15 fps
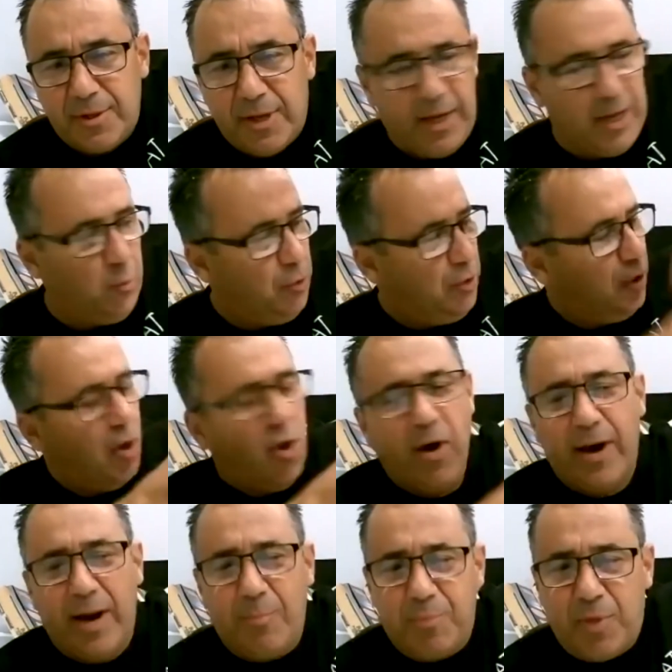it would light
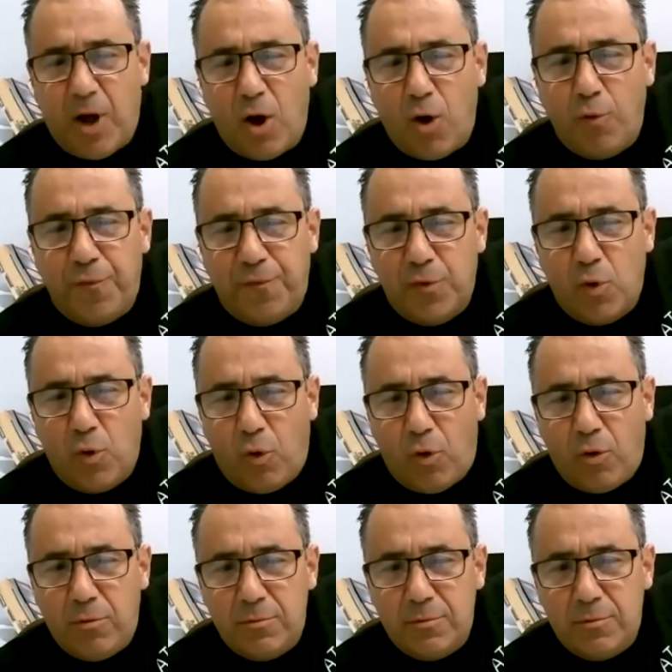up the whole floor.